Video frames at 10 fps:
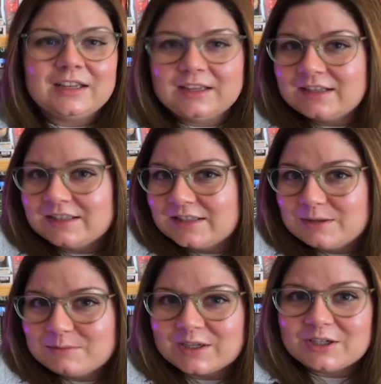It
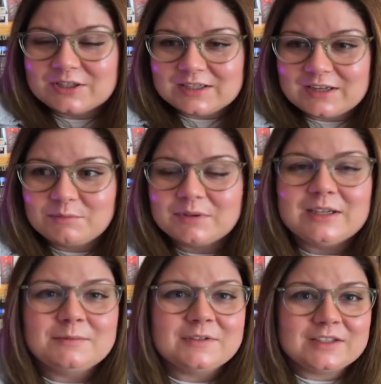seems like Steve
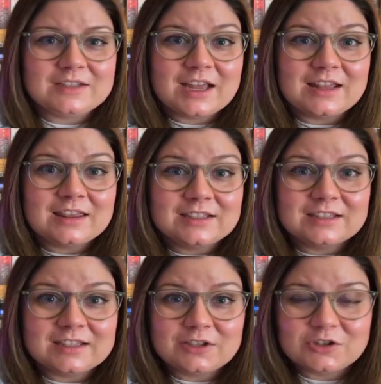believes that this
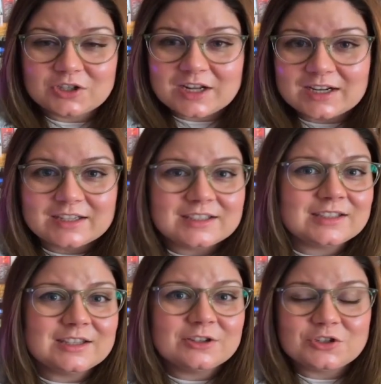is in their genetics,
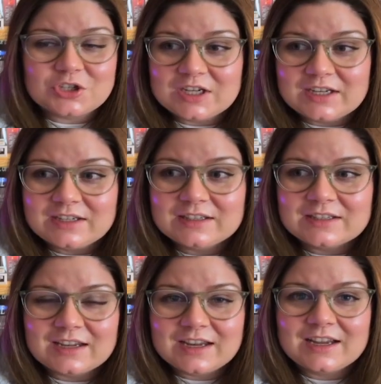it's in their
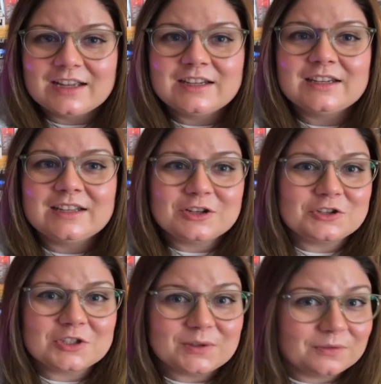genes, and they're
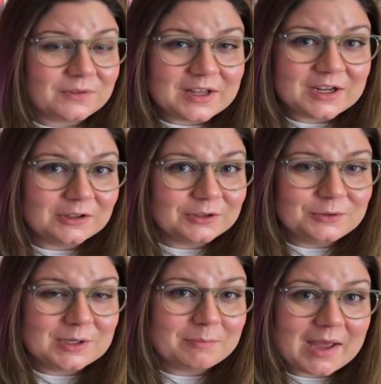just fighting a
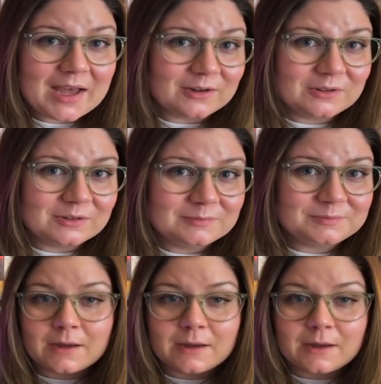losing battle.